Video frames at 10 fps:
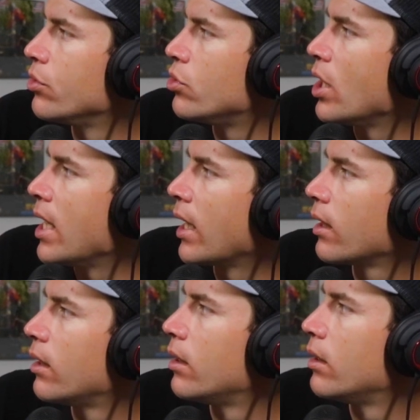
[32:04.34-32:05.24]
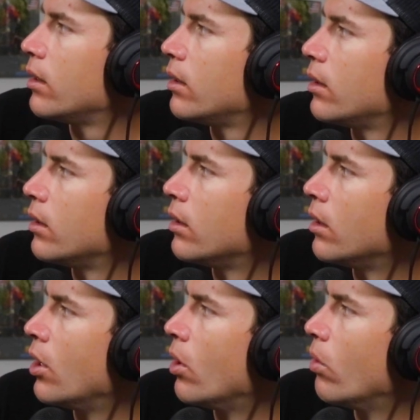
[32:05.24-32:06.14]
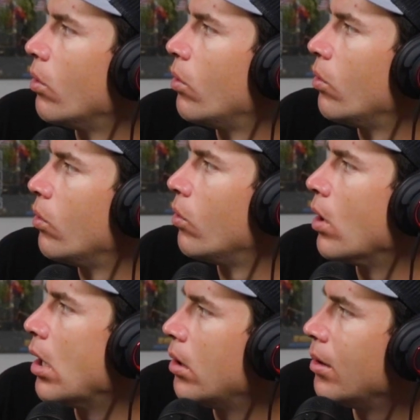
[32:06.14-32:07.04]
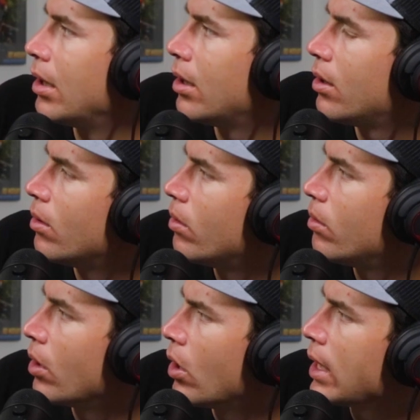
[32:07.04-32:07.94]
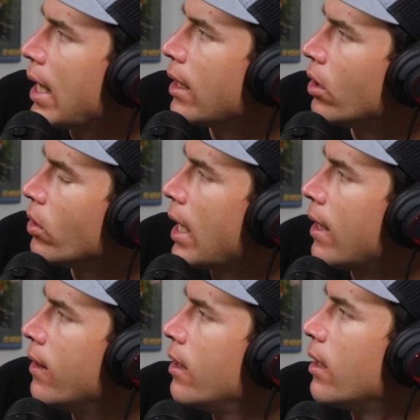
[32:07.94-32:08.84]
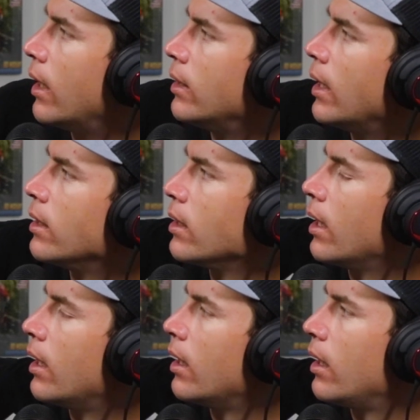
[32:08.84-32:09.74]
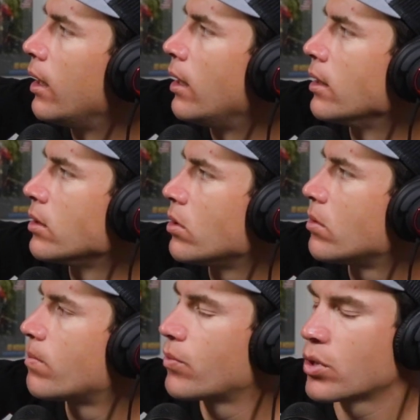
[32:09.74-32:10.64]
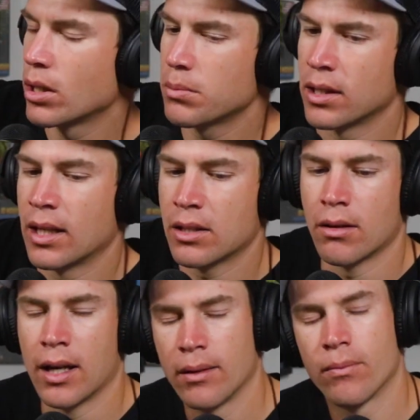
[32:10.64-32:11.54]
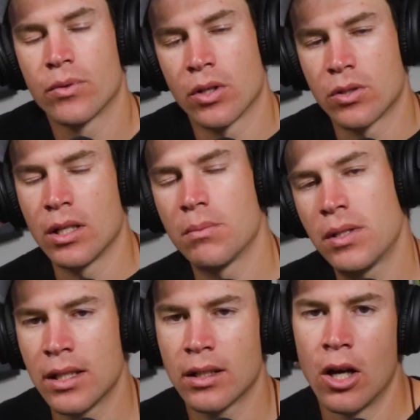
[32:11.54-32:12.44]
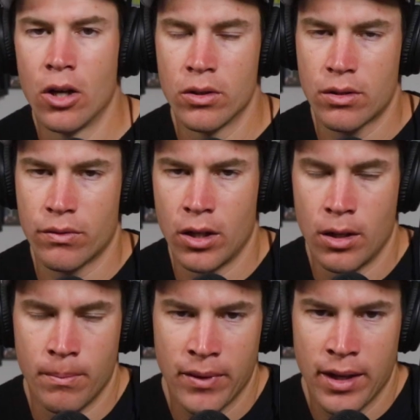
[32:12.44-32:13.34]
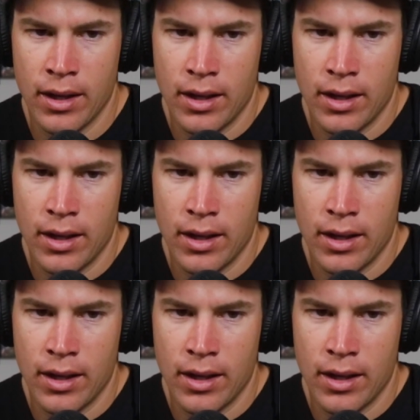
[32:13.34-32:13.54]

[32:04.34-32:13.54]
Jake. No. Oh, no. Oh, yeah. And then Simpson. That's right. So Simpson goes from